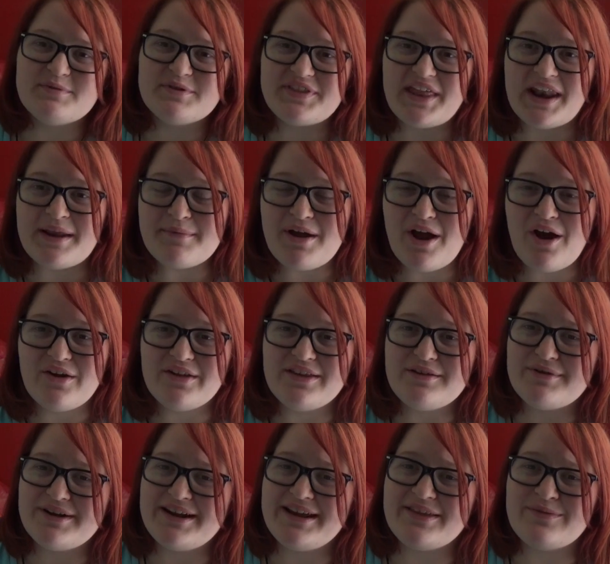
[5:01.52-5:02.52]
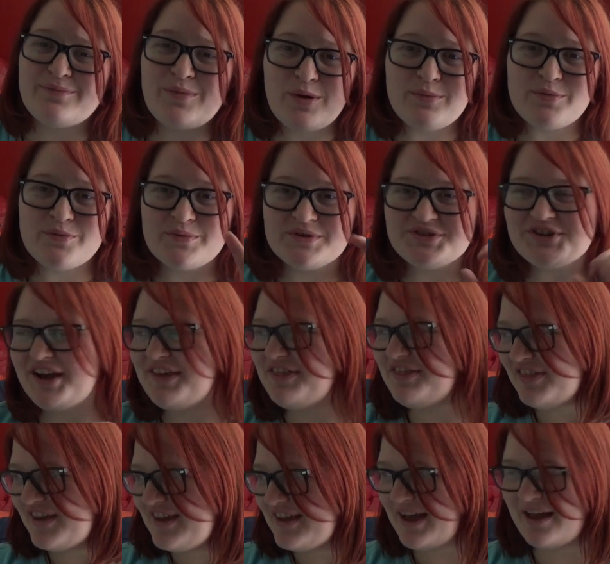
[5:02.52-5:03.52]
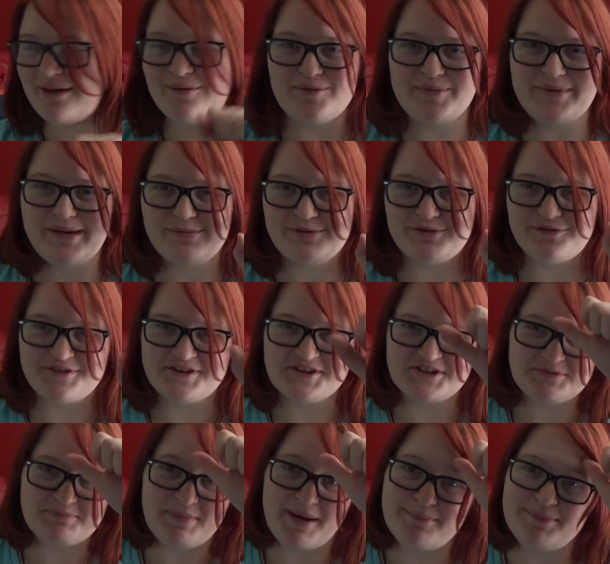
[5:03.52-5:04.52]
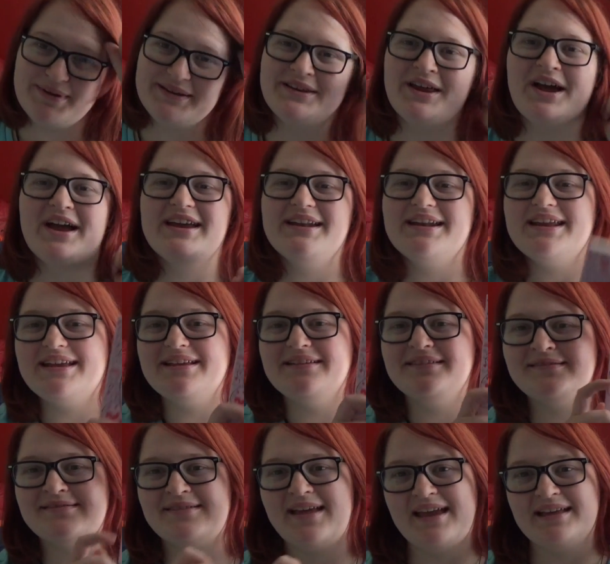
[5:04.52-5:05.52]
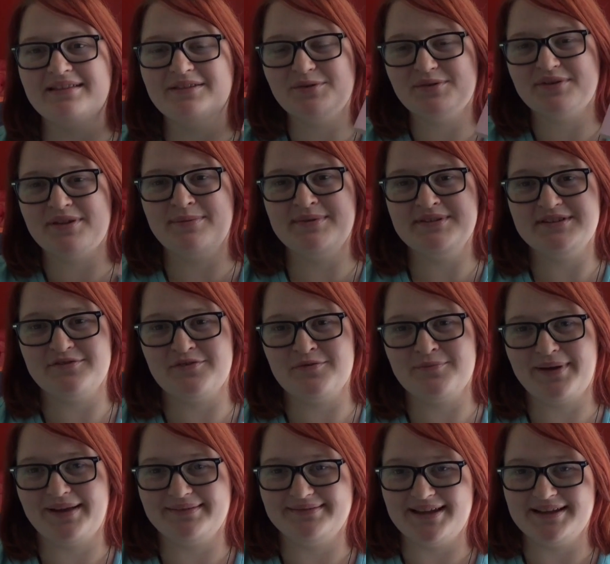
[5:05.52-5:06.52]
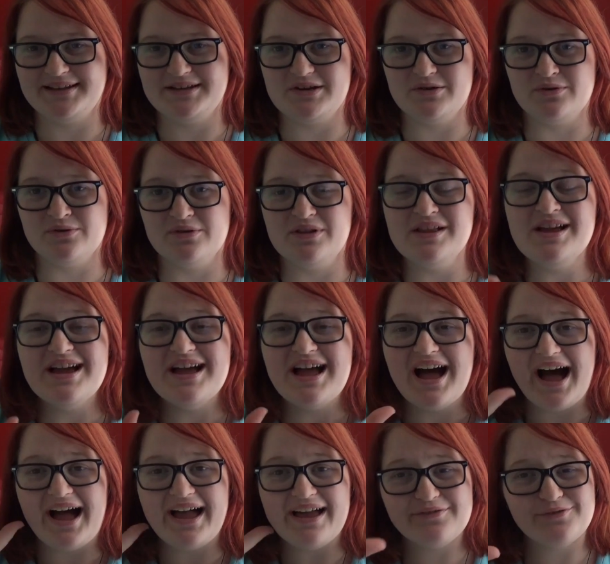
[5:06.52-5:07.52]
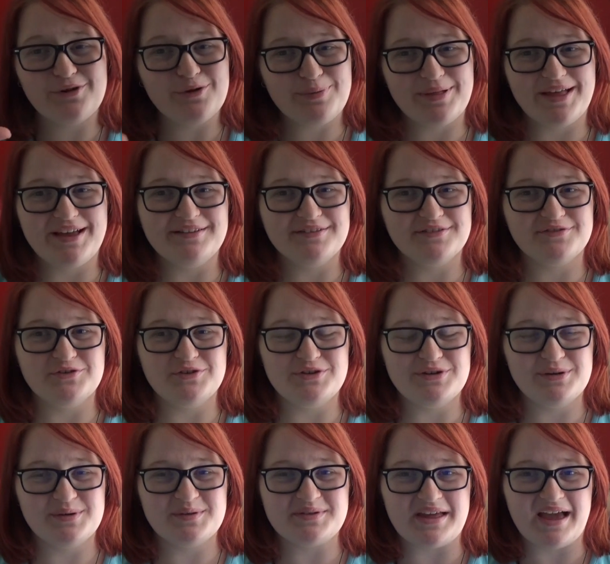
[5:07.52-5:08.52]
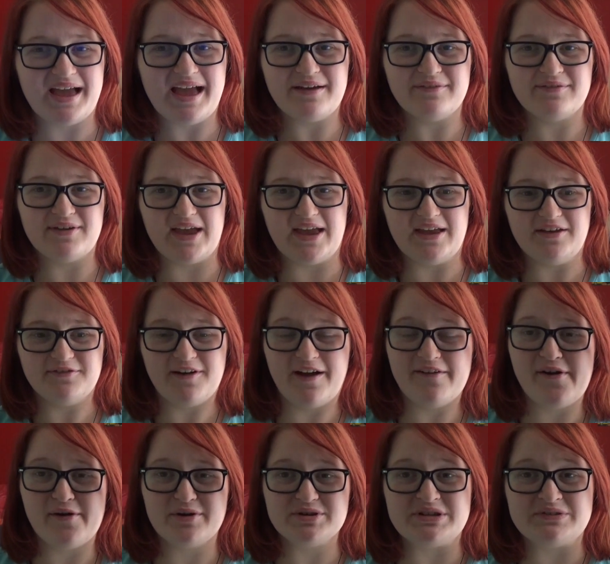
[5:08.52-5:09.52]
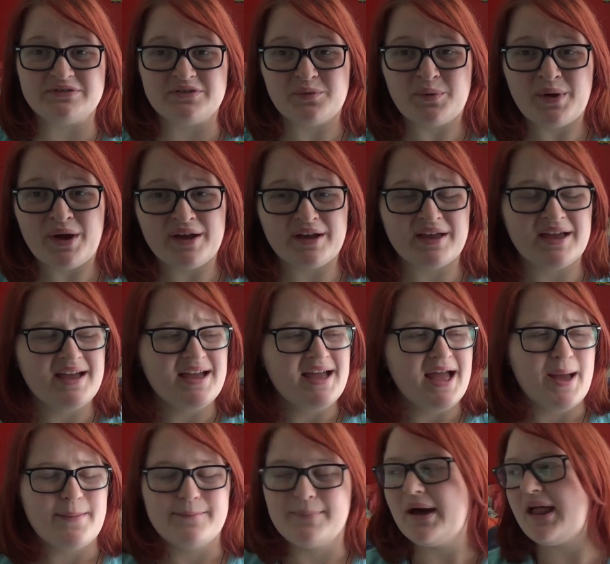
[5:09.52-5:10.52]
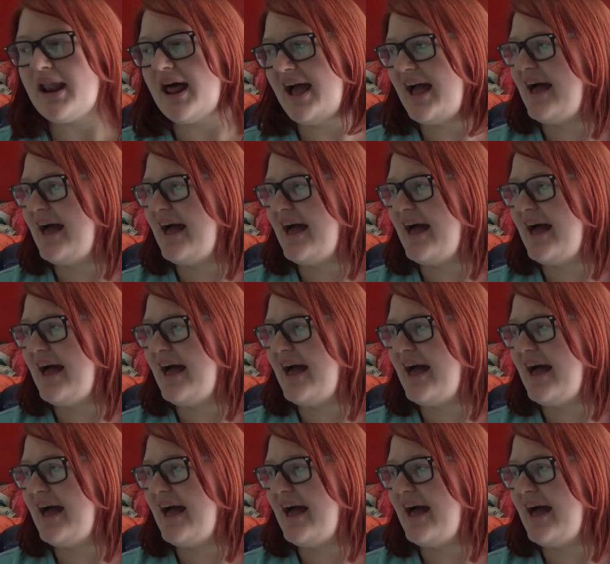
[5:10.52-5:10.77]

book that I'm currently reading at the moment, which I think I will be able to finish by midnight, is A Little Something Different by Sandy Hall. I have no plans for New Year's. I have a 5-hour shift at work, but I